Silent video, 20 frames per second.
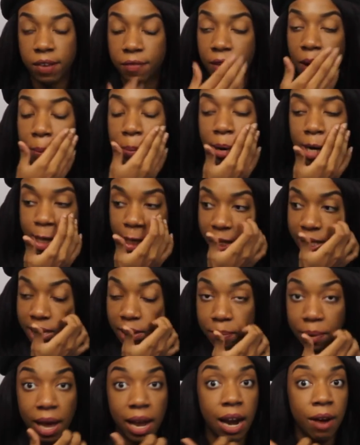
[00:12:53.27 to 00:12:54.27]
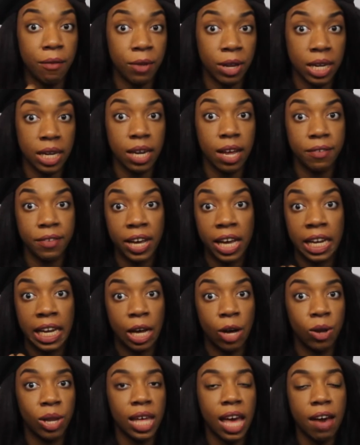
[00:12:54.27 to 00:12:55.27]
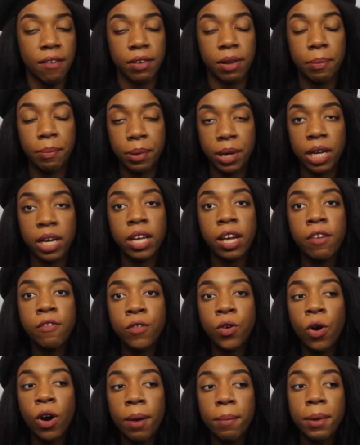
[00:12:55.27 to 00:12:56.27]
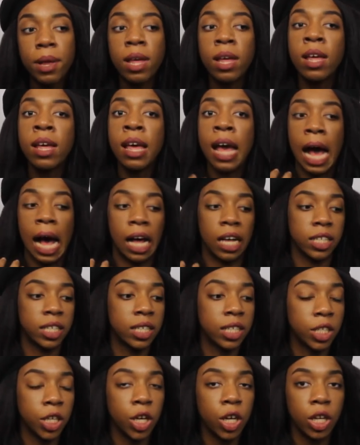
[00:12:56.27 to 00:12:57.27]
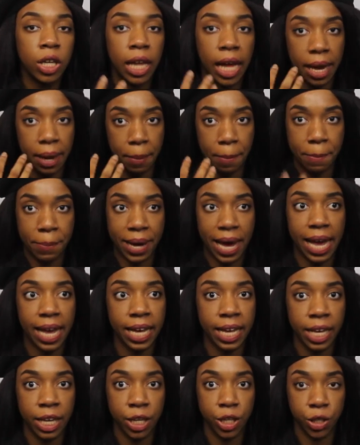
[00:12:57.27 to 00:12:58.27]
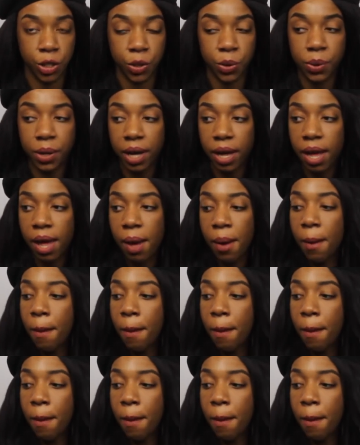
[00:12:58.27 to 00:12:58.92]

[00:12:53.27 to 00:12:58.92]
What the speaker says: If I'm purchasing a pattern, I really love it, and they only have it in PDF form, I'll still like buy it and do it.